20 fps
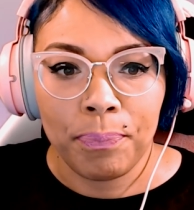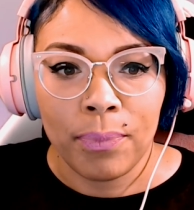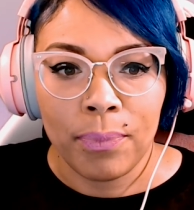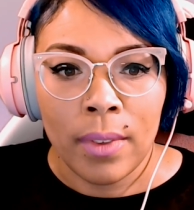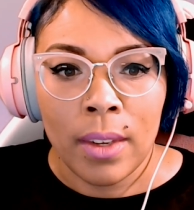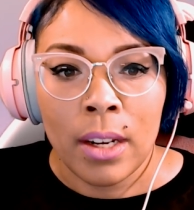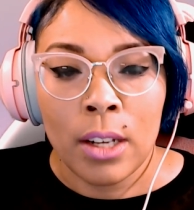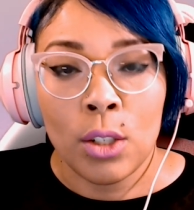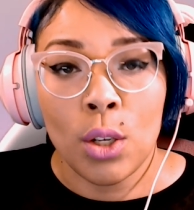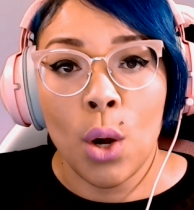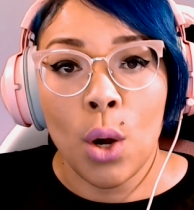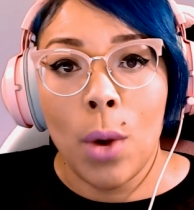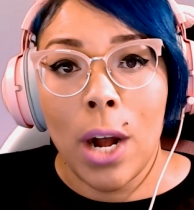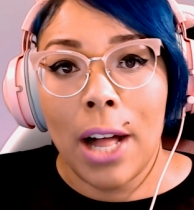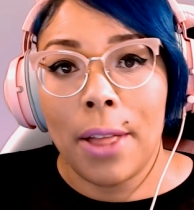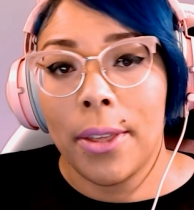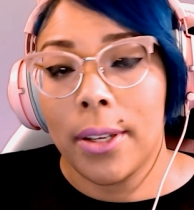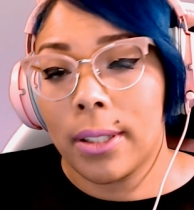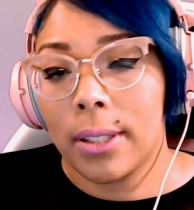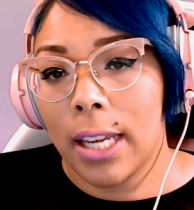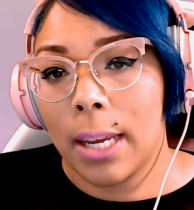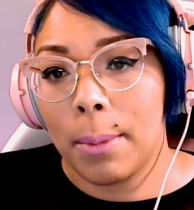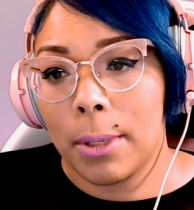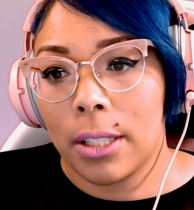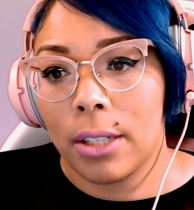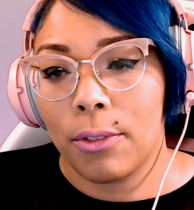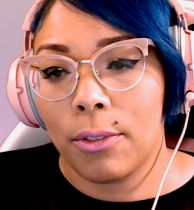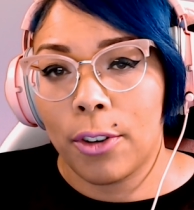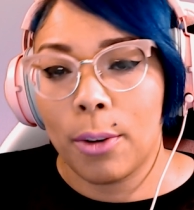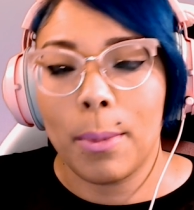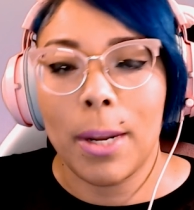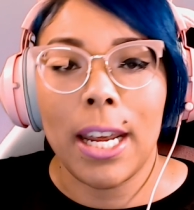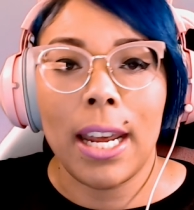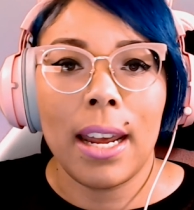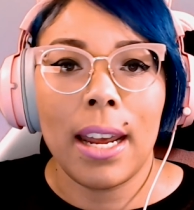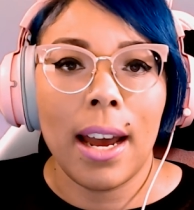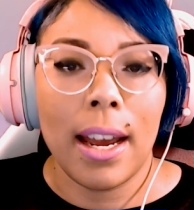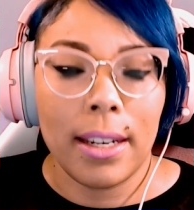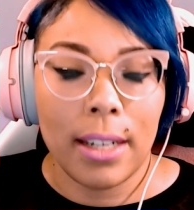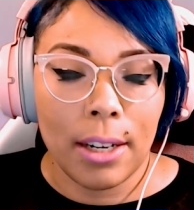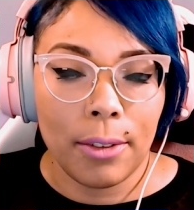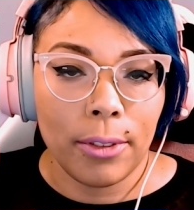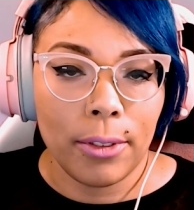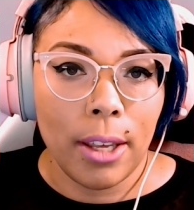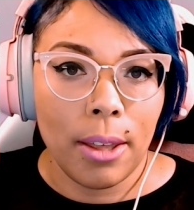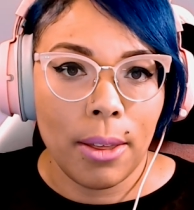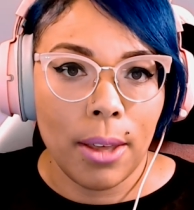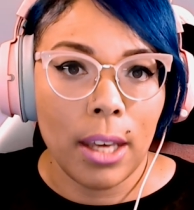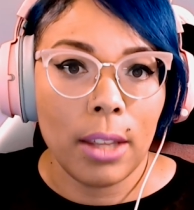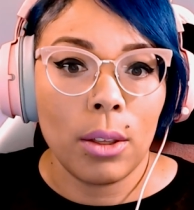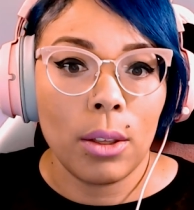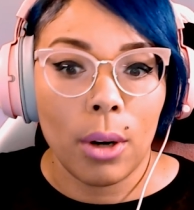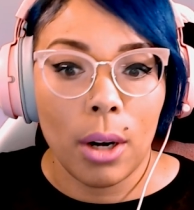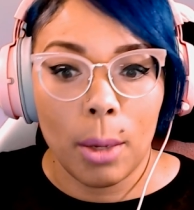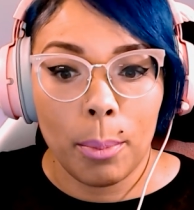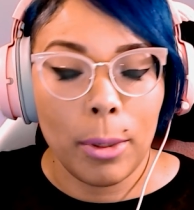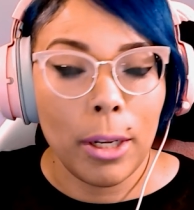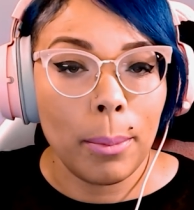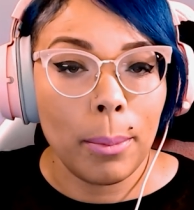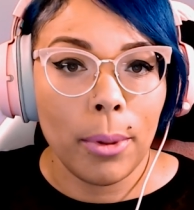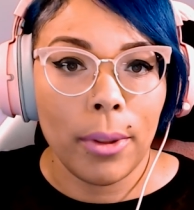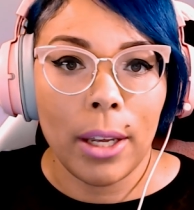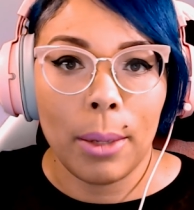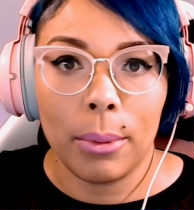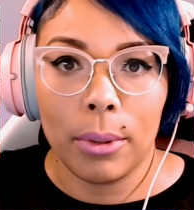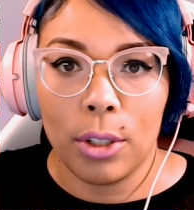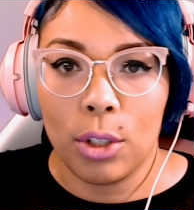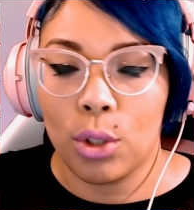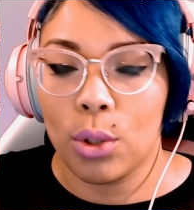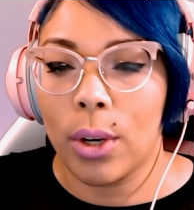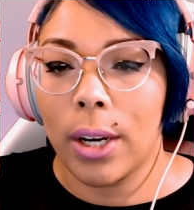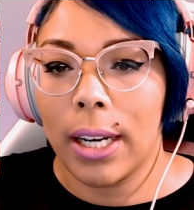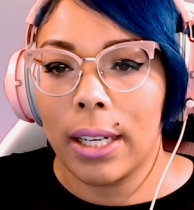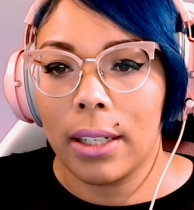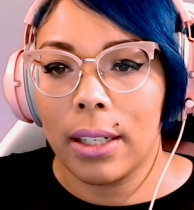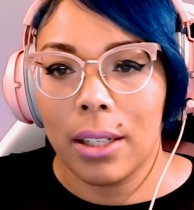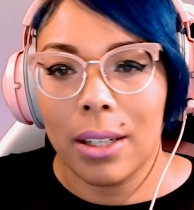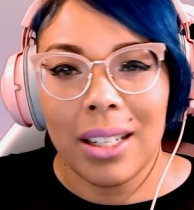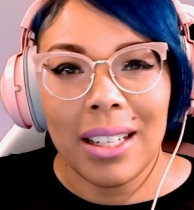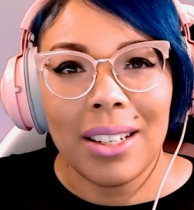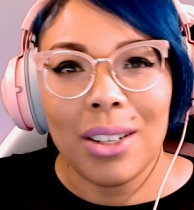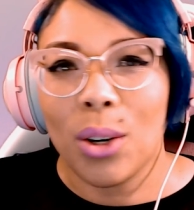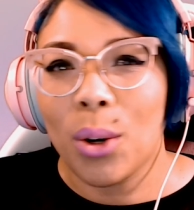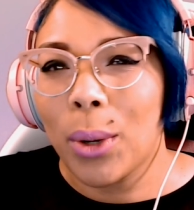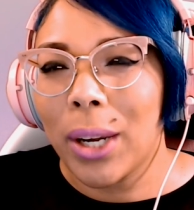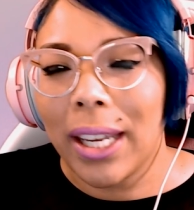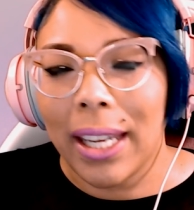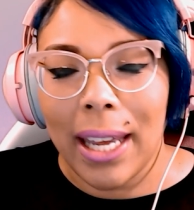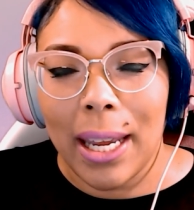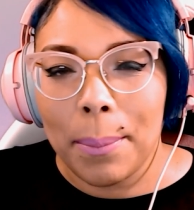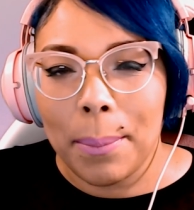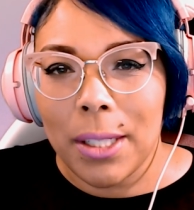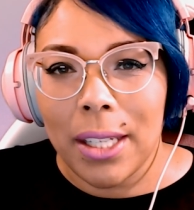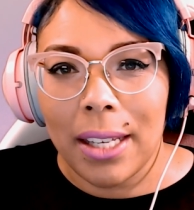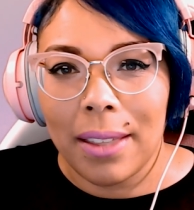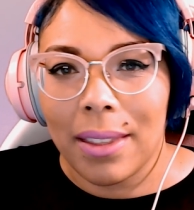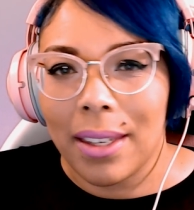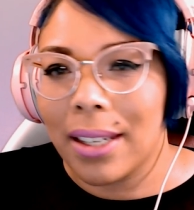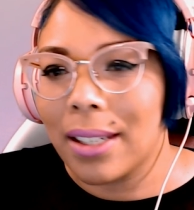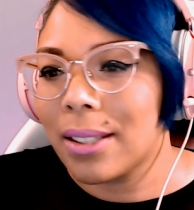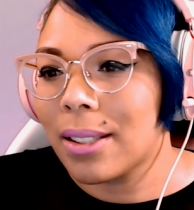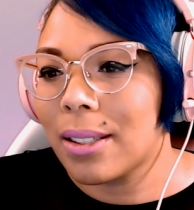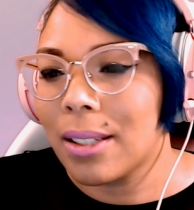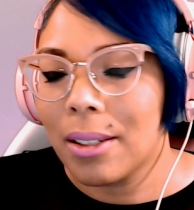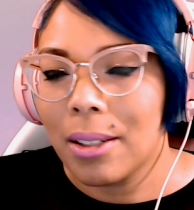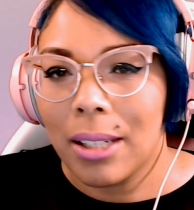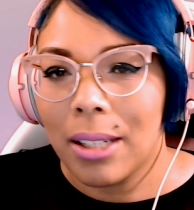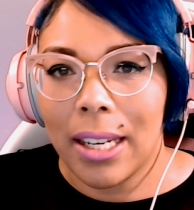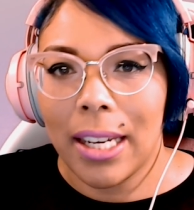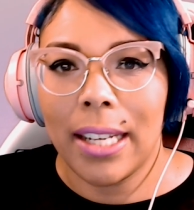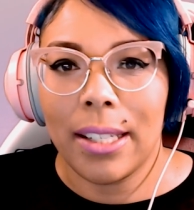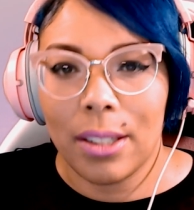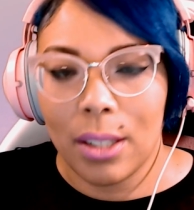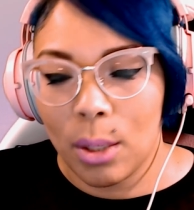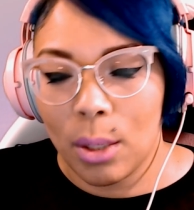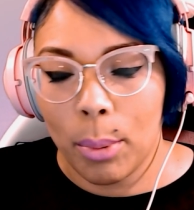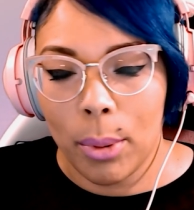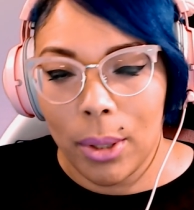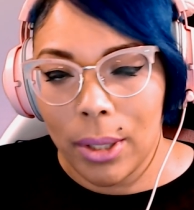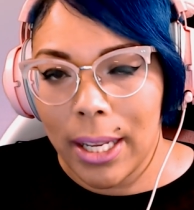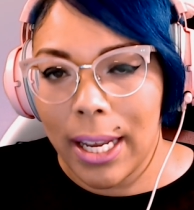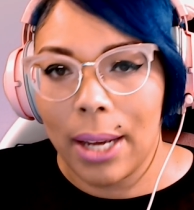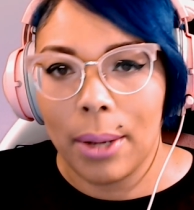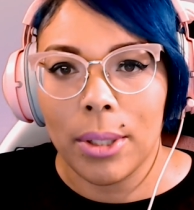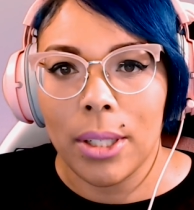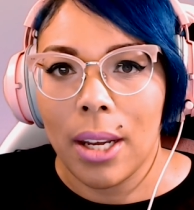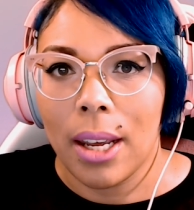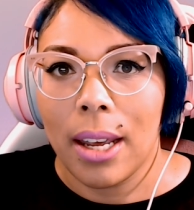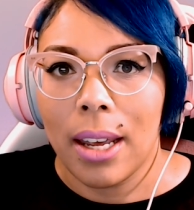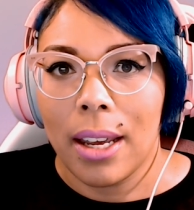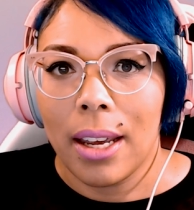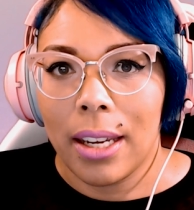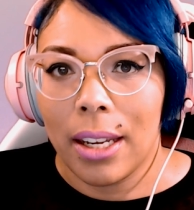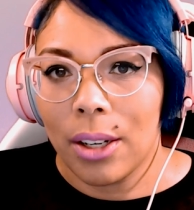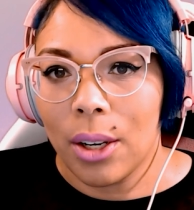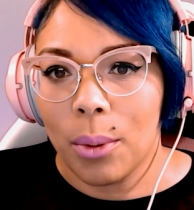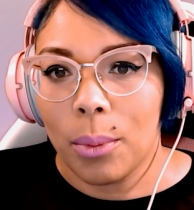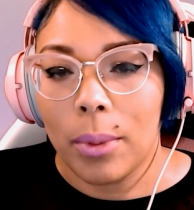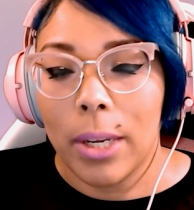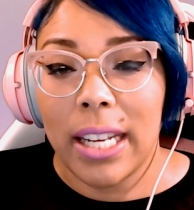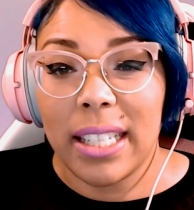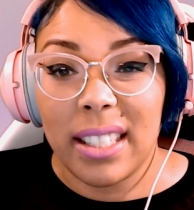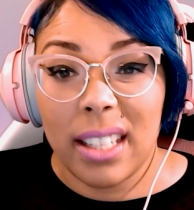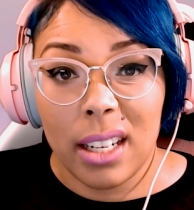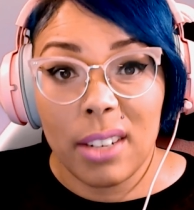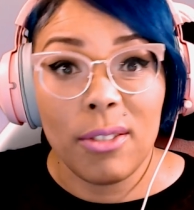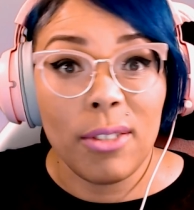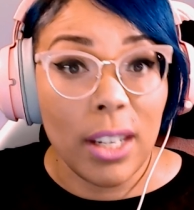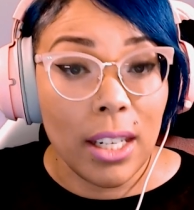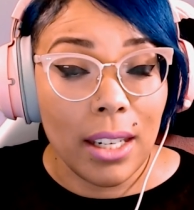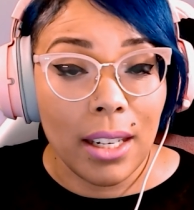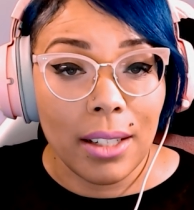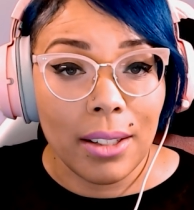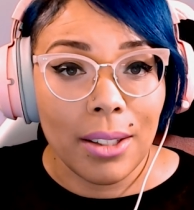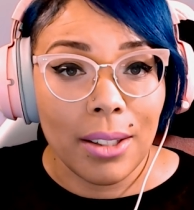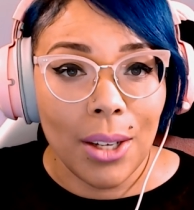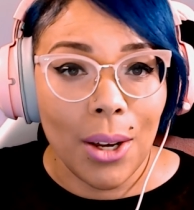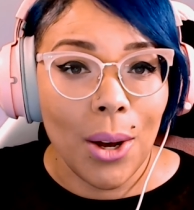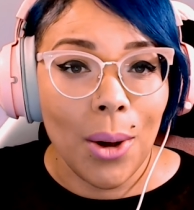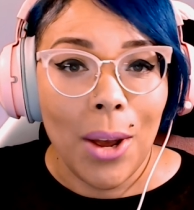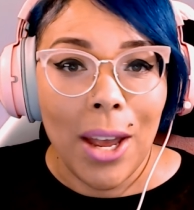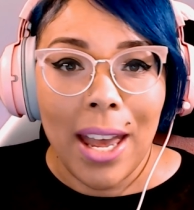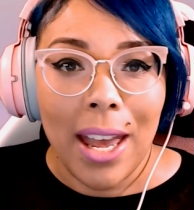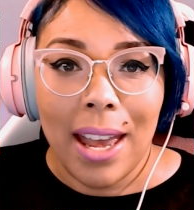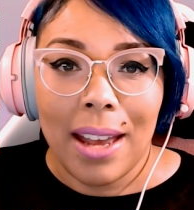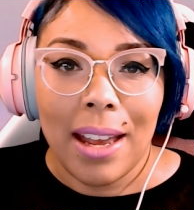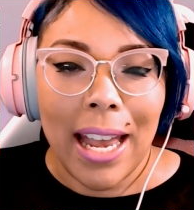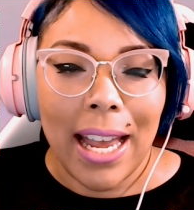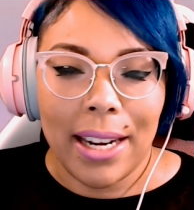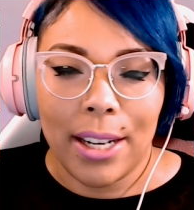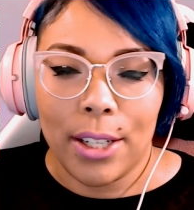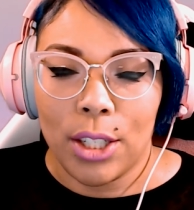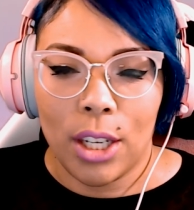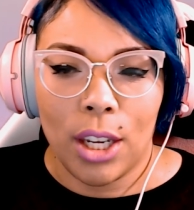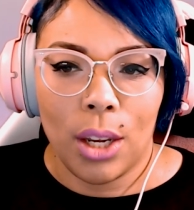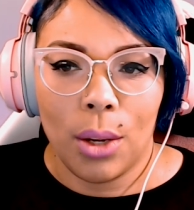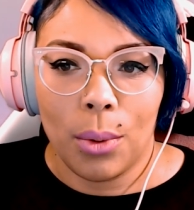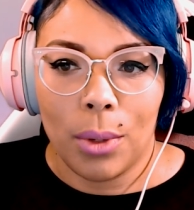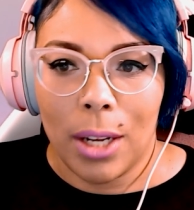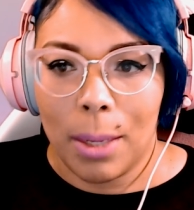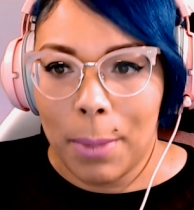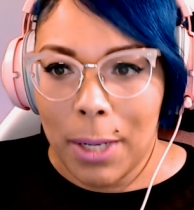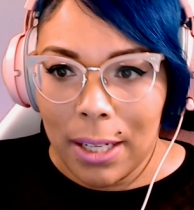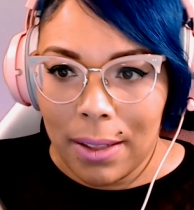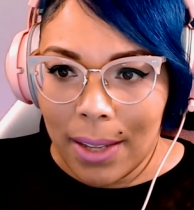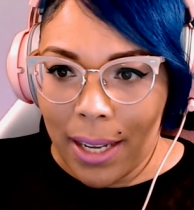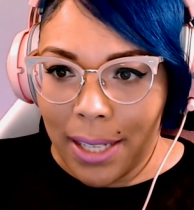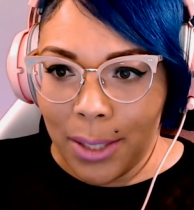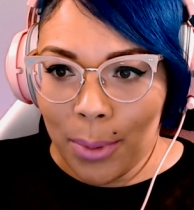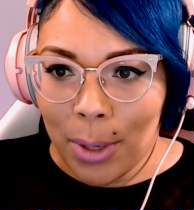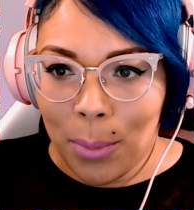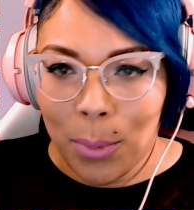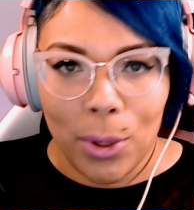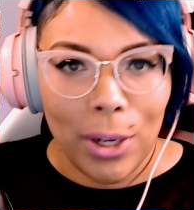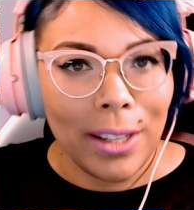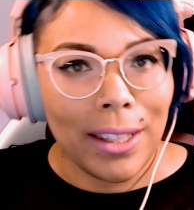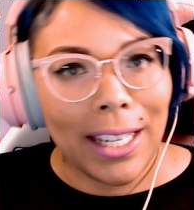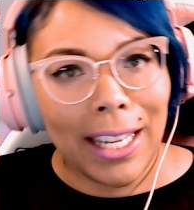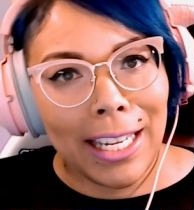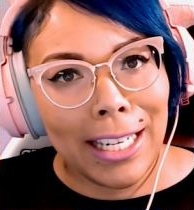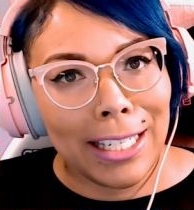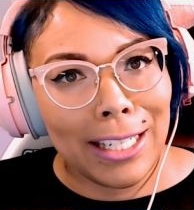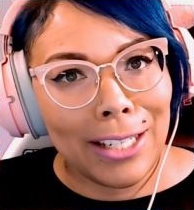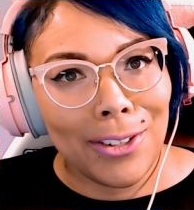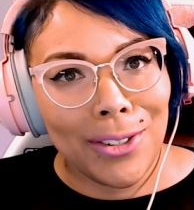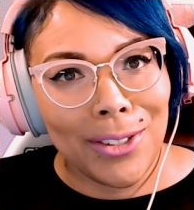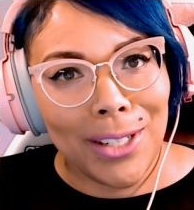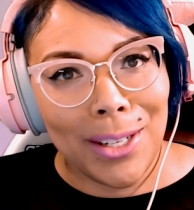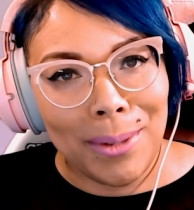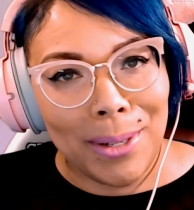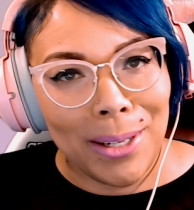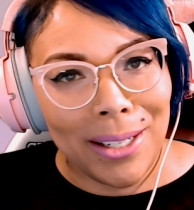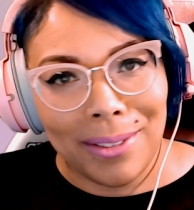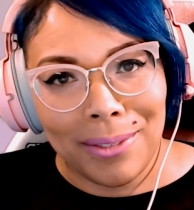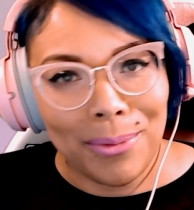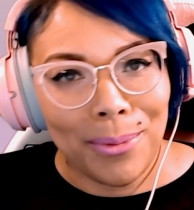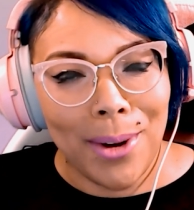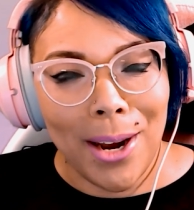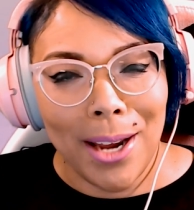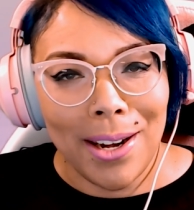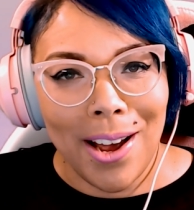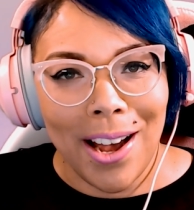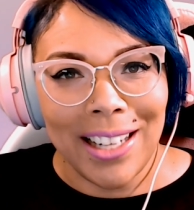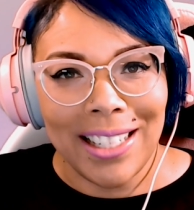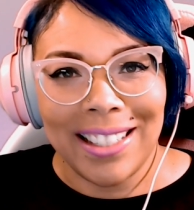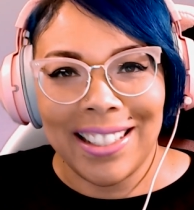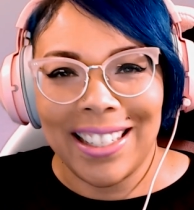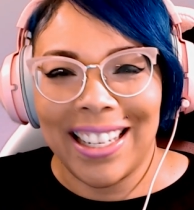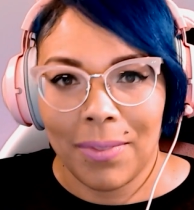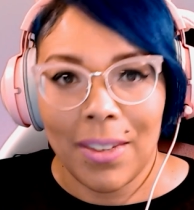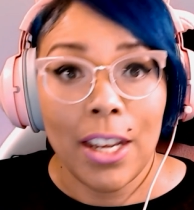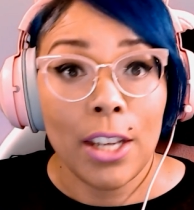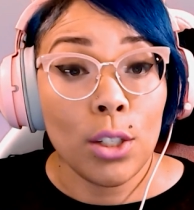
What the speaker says: So while this game isn't for me, I definitely think there are people that will enjoy it. Quick games like this, easy to pull out, it's convenient. So, and it's cute. I mean, that's why I'm wearing the kitten ears. I mean, why not? So